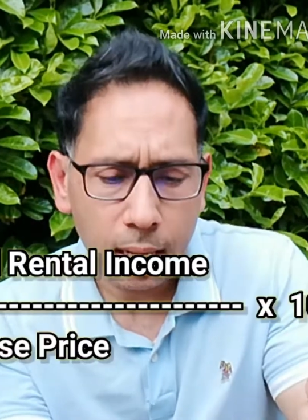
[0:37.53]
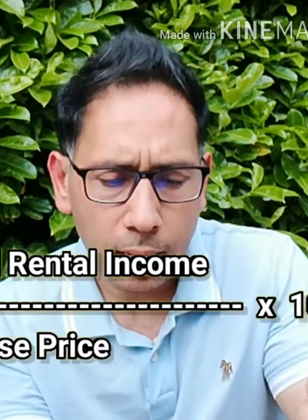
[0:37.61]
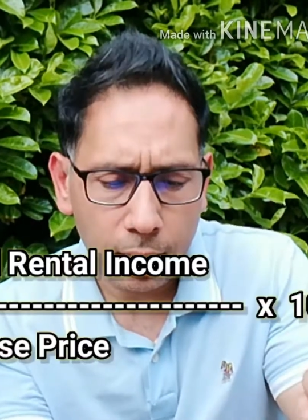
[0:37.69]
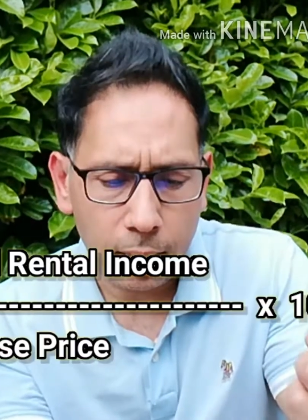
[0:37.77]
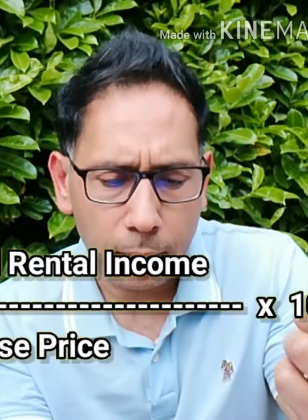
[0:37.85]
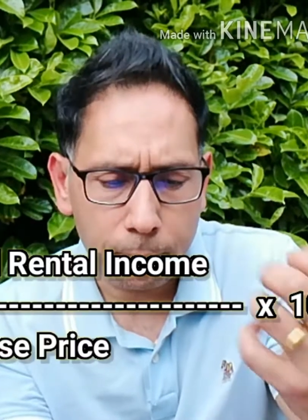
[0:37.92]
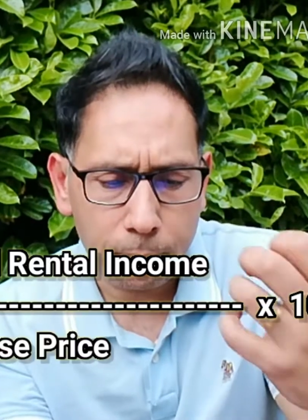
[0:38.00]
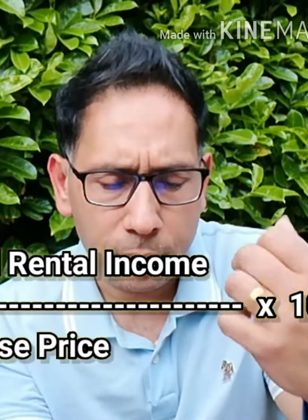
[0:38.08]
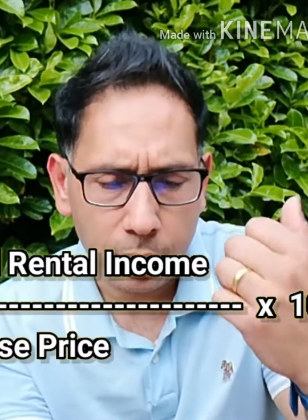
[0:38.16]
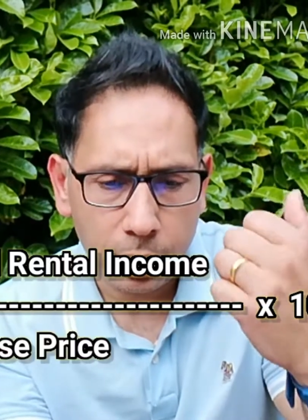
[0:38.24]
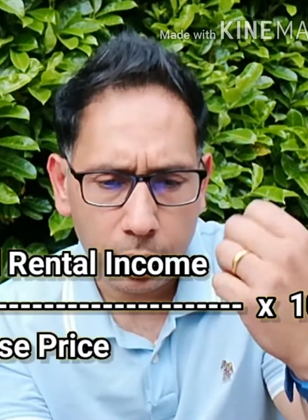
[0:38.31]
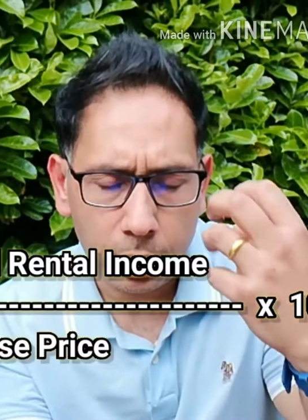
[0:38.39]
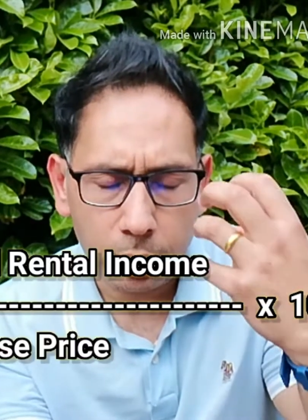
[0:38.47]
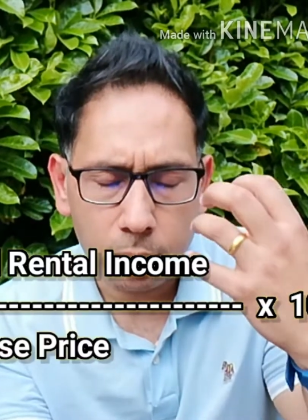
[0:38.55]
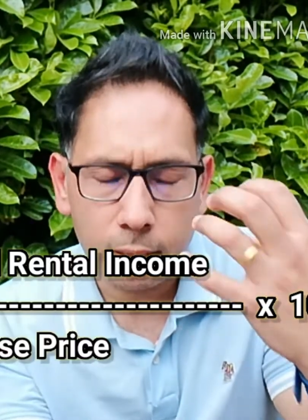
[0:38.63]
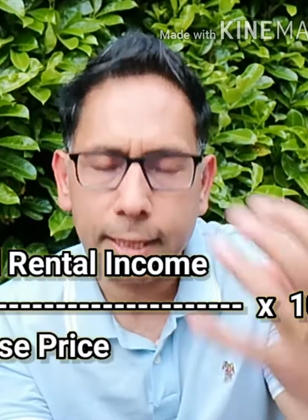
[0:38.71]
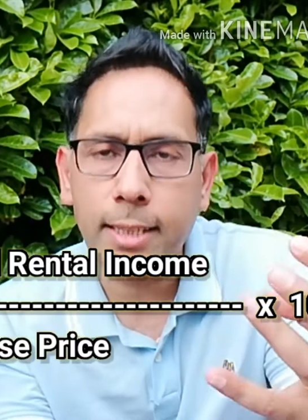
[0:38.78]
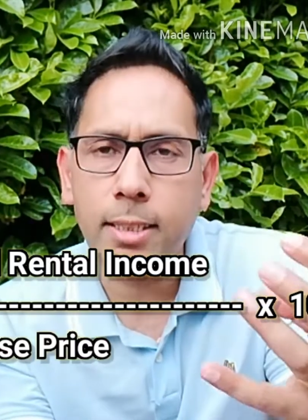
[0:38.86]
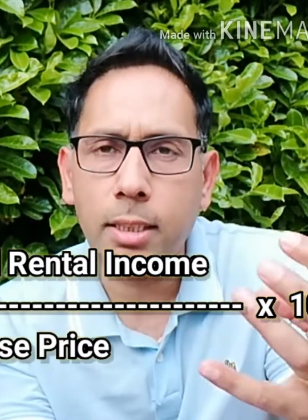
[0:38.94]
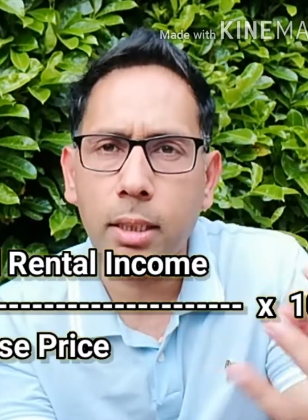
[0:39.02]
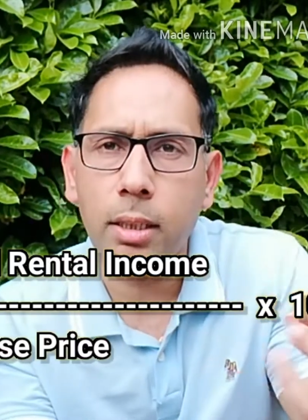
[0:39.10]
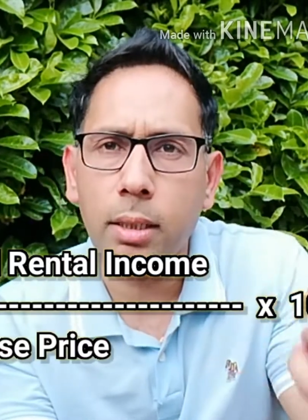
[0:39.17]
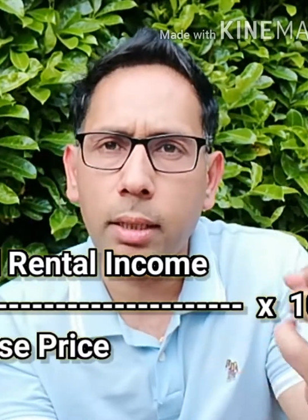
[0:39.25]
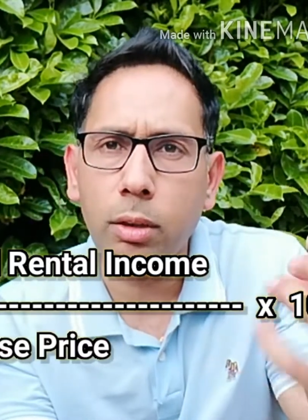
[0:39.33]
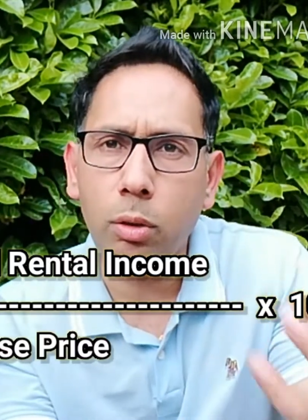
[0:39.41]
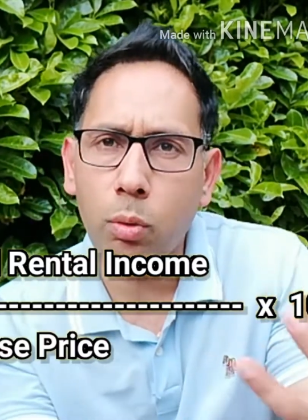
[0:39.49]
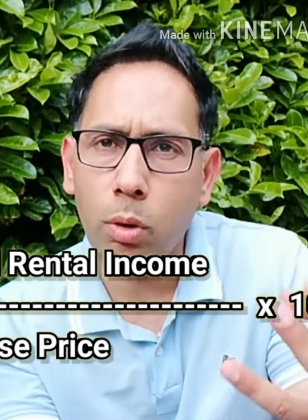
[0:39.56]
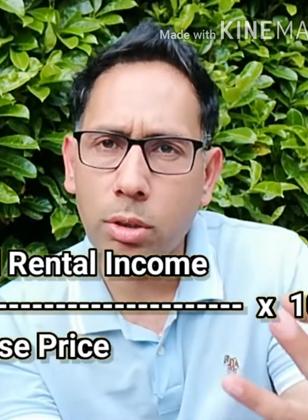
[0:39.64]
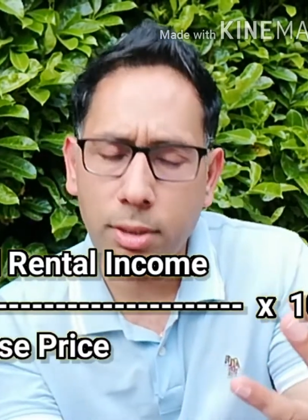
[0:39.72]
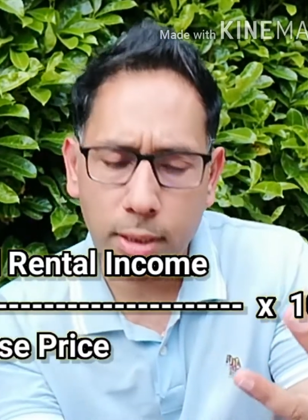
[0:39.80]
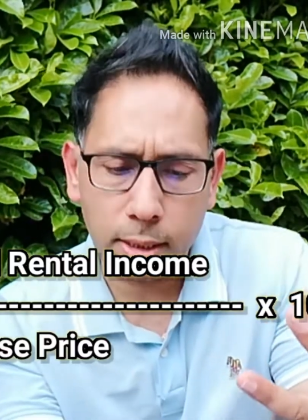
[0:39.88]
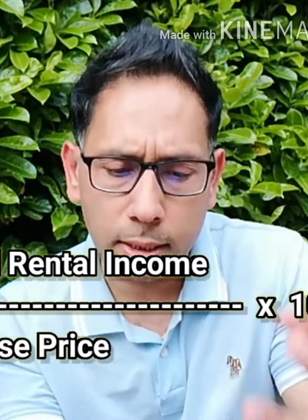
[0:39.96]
the net yield and the gross yield,